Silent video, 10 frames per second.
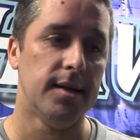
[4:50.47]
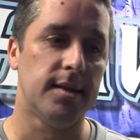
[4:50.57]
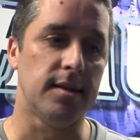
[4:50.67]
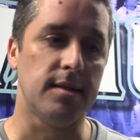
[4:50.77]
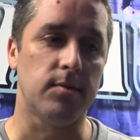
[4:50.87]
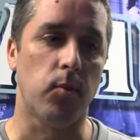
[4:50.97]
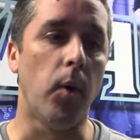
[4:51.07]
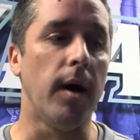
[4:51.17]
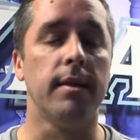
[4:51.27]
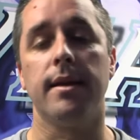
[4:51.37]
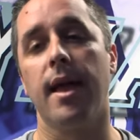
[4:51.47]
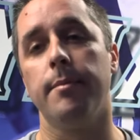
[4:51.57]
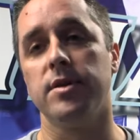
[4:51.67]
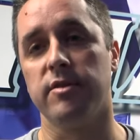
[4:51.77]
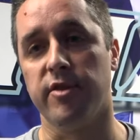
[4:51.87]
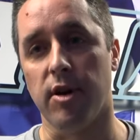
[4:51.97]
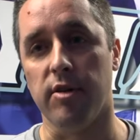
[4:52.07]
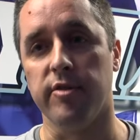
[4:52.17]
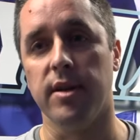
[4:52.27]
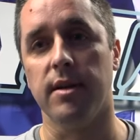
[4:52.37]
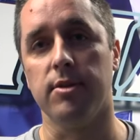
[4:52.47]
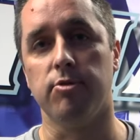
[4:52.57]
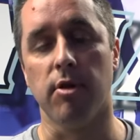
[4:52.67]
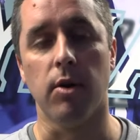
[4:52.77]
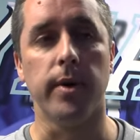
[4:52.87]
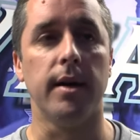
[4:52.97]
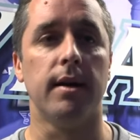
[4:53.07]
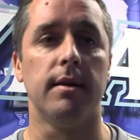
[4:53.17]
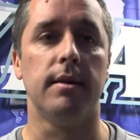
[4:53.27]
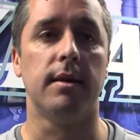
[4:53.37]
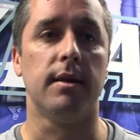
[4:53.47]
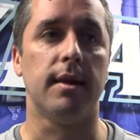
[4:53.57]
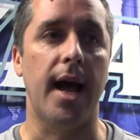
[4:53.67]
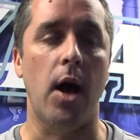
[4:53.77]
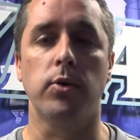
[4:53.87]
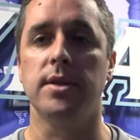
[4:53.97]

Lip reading: just where the game is evolving and growing and how